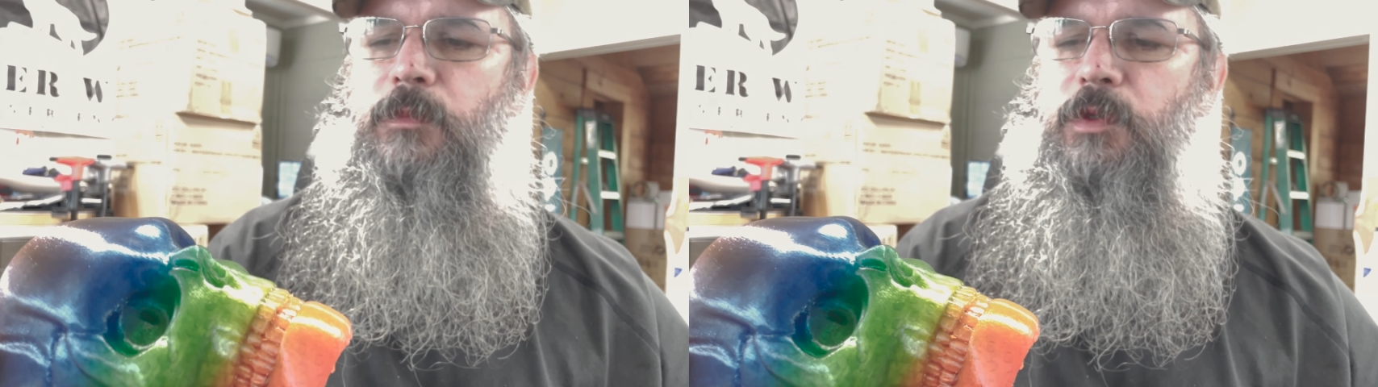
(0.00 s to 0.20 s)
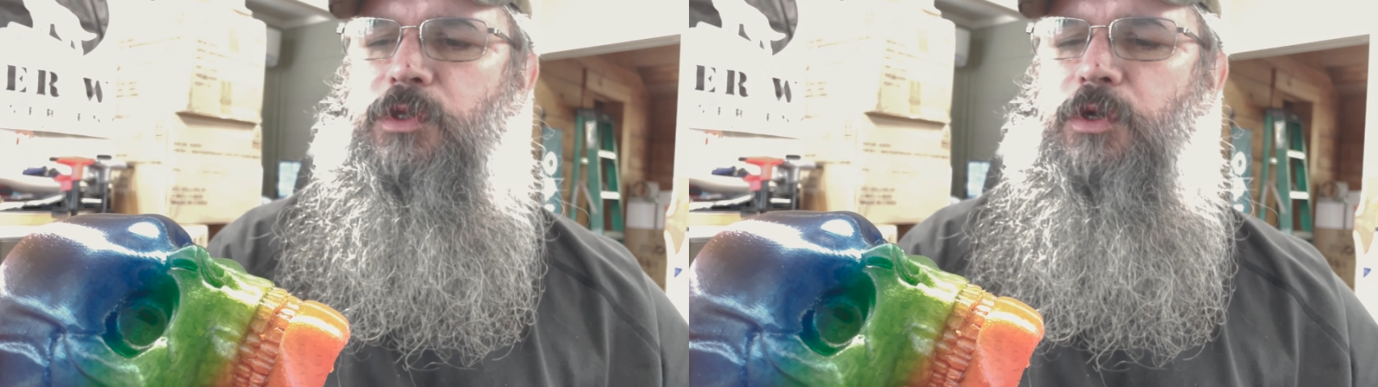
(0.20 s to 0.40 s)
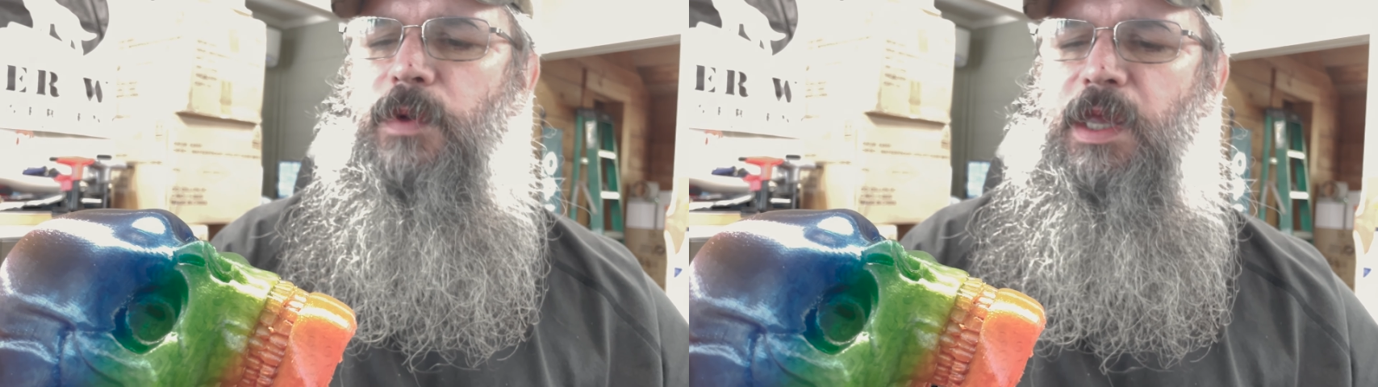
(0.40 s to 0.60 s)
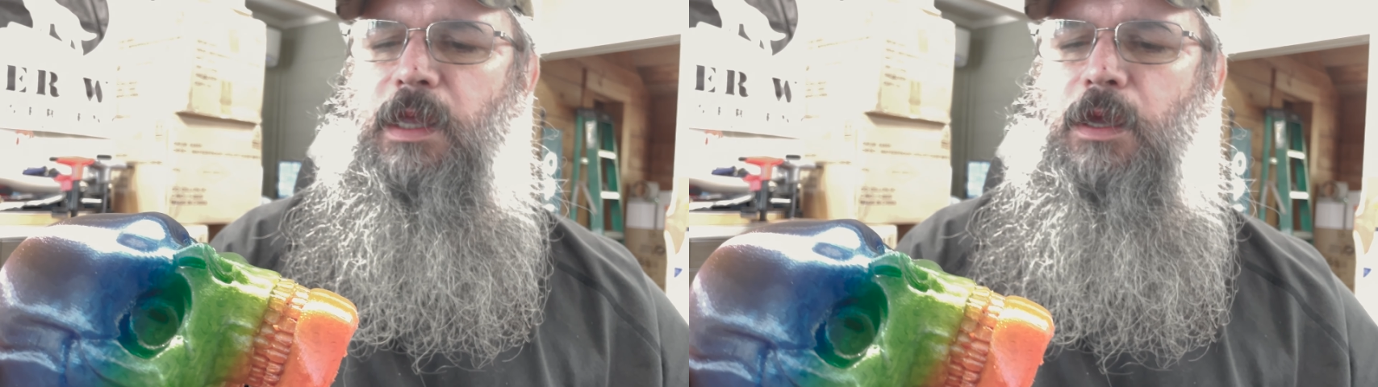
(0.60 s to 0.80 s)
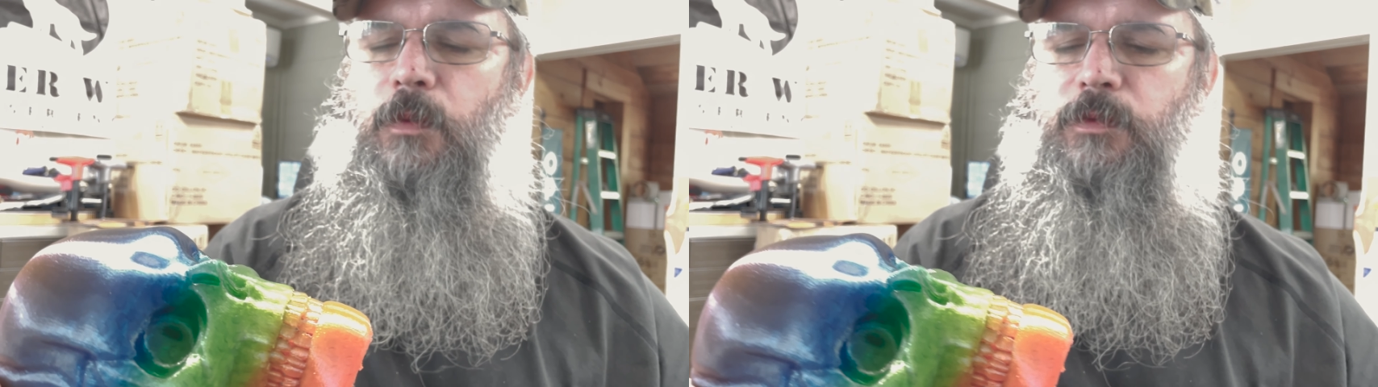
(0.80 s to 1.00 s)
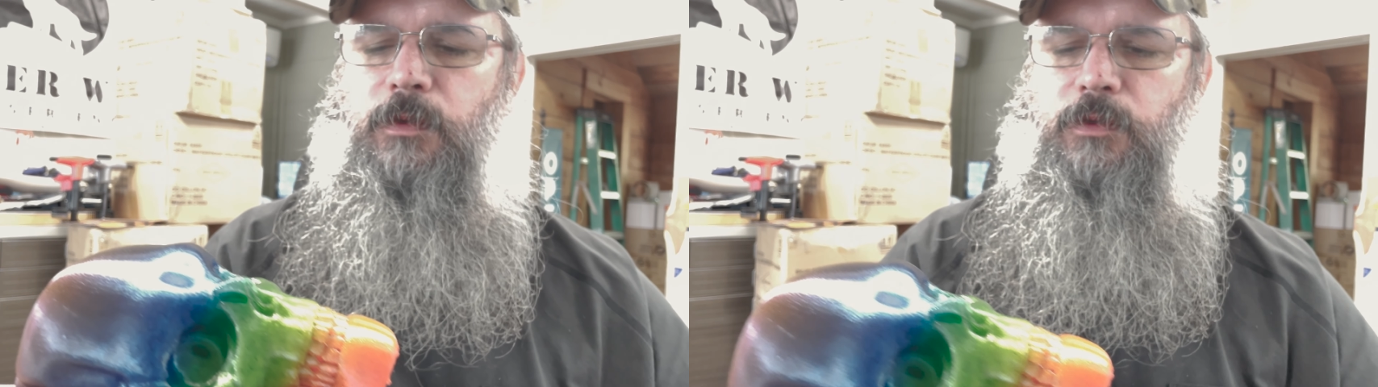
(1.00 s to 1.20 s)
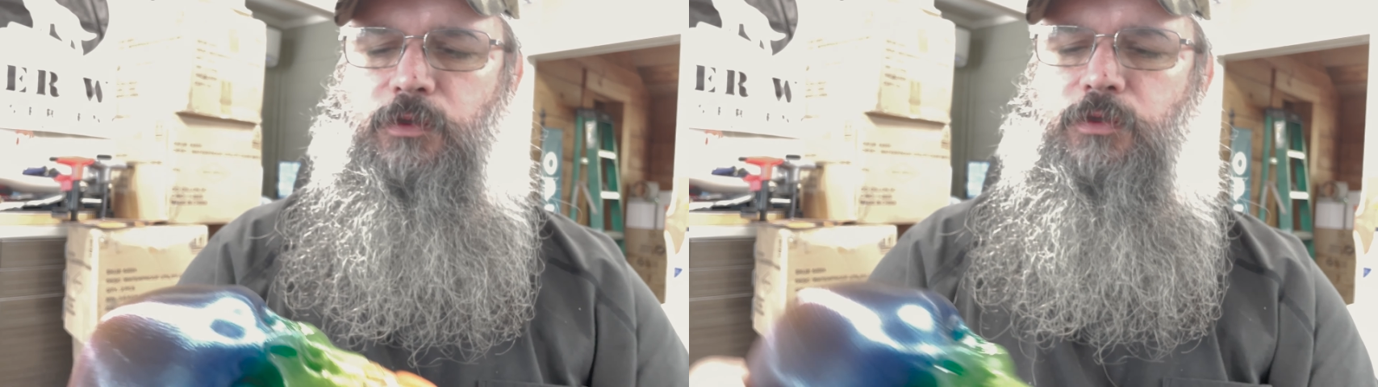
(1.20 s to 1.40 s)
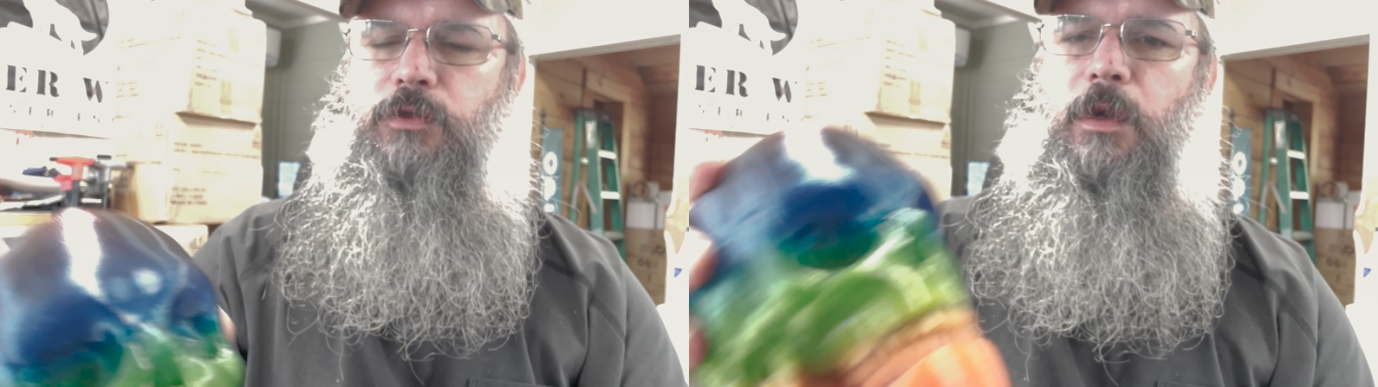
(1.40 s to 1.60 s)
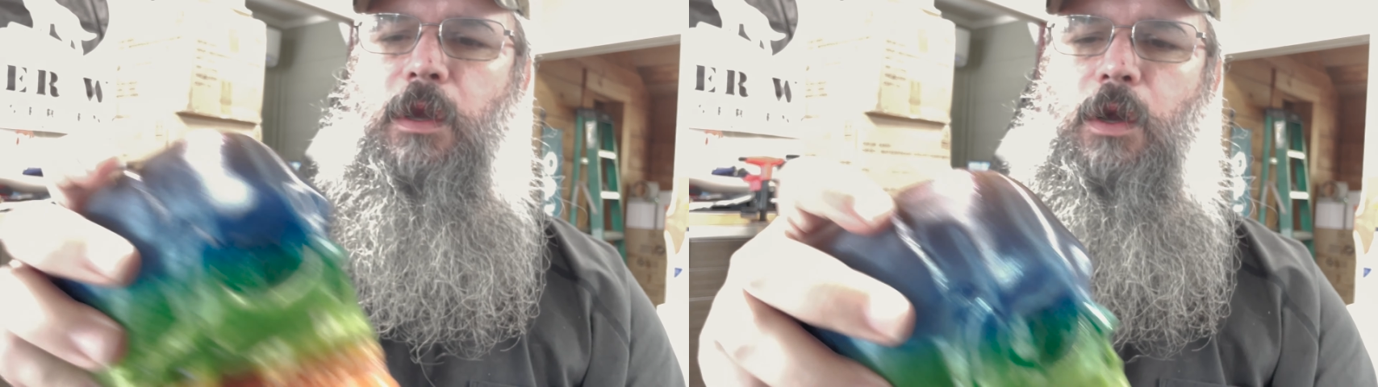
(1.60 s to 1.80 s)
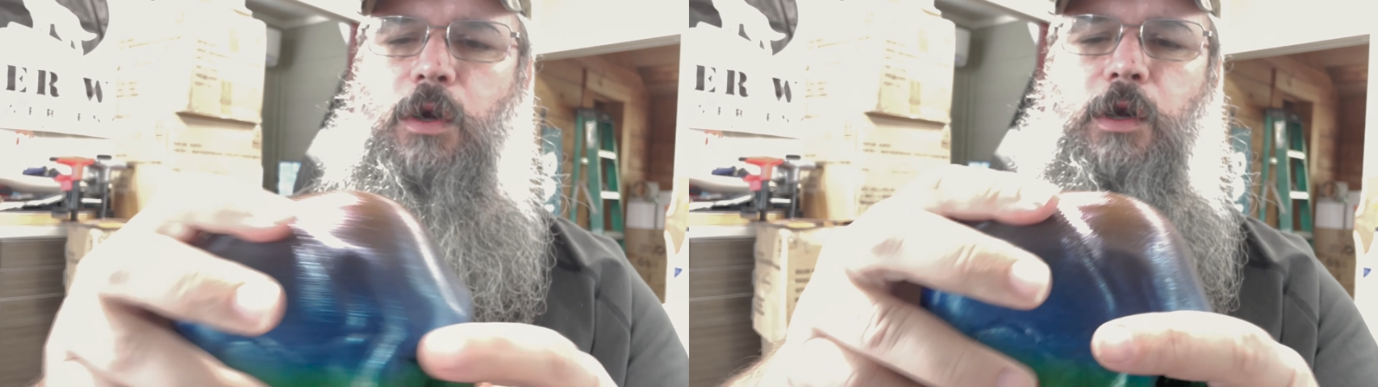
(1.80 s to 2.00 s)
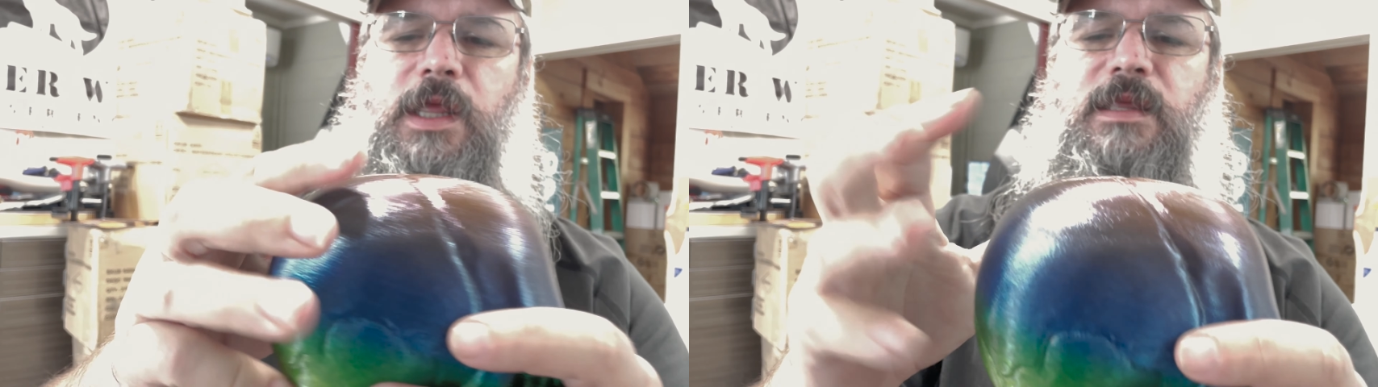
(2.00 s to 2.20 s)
doing, hurting